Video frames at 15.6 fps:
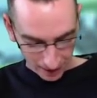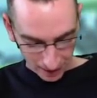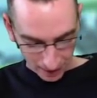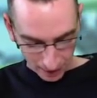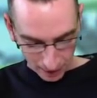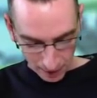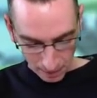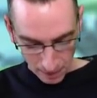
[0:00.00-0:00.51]

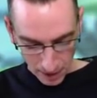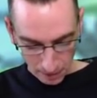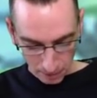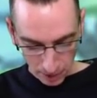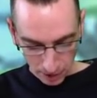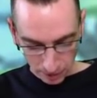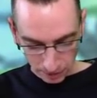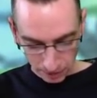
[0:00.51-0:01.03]
Did min
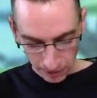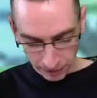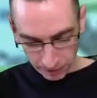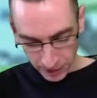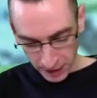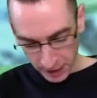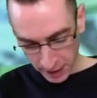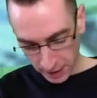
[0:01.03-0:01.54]
plus
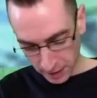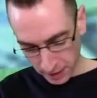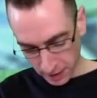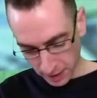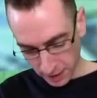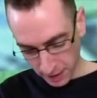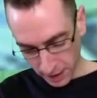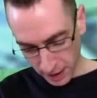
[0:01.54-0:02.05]
15. I
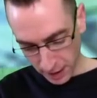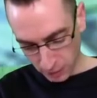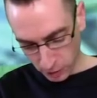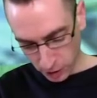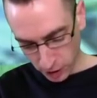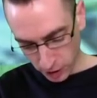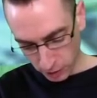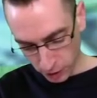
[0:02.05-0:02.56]
think I was
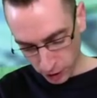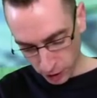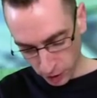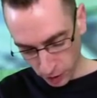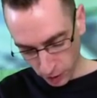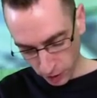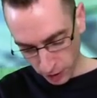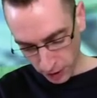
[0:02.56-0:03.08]
too
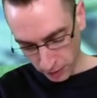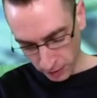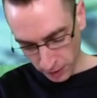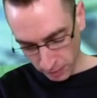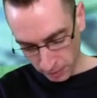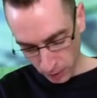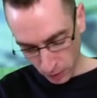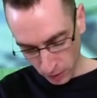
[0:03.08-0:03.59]
short though with the
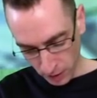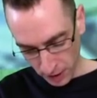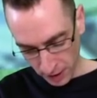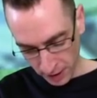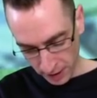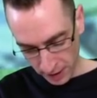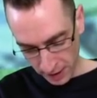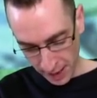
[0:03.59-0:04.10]
ball
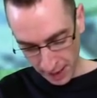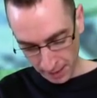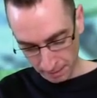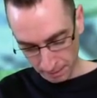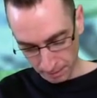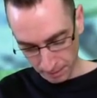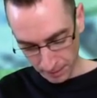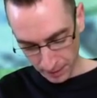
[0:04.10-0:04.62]
guide. Yeah,
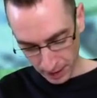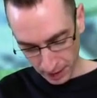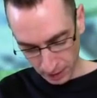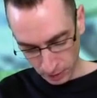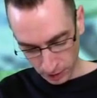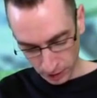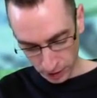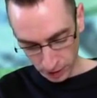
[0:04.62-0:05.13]
it
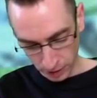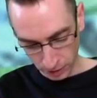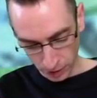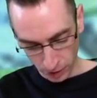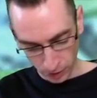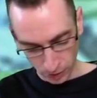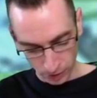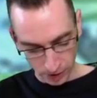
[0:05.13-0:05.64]
was too
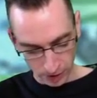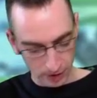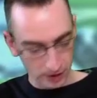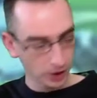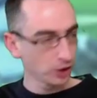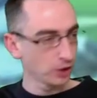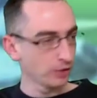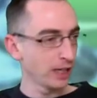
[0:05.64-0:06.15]
short. I
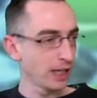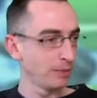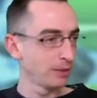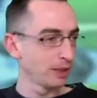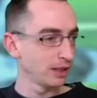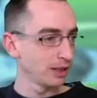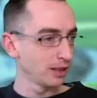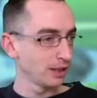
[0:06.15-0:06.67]
should have aimed
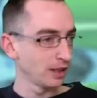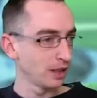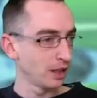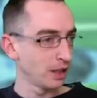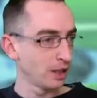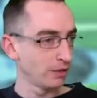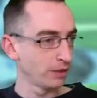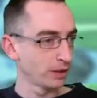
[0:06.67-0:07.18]

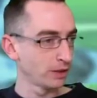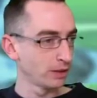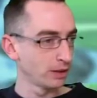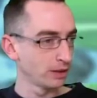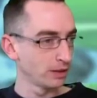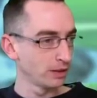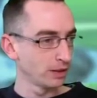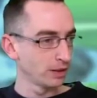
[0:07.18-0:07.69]

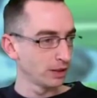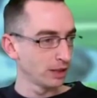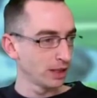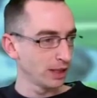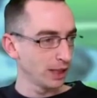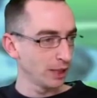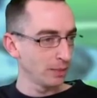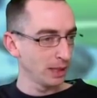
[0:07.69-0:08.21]
a
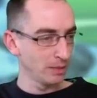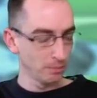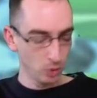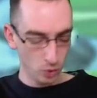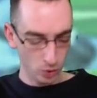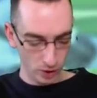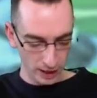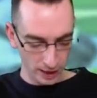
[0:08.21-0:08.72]
little bit
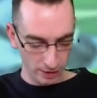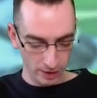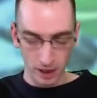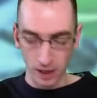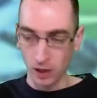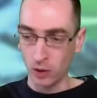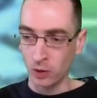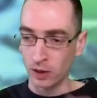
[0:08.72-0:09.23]
more nearer the
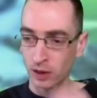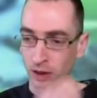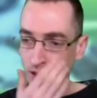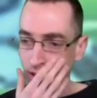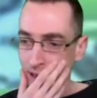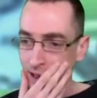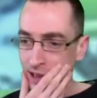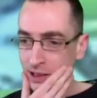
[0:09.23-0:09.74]
hole.
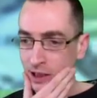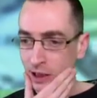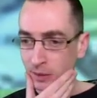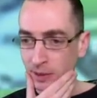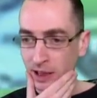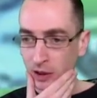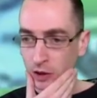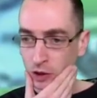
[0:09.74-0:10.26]
That's going to be
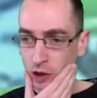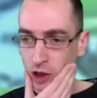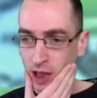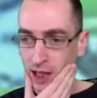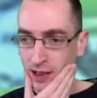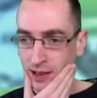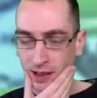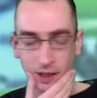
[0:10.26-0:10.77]
a good
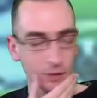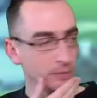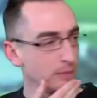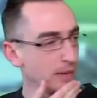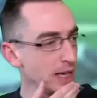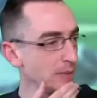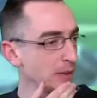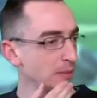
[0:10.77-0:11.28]
chance. So
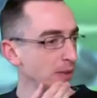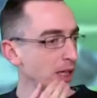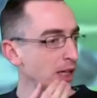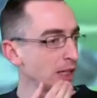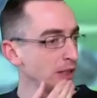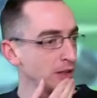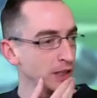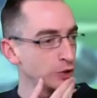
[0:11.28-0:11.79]
minimum
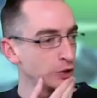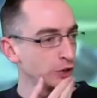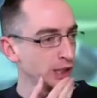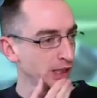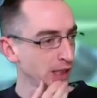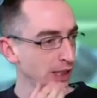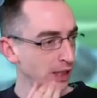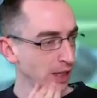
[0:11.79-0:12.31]
line of the
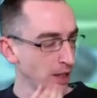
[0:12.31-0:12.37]
Grizzly.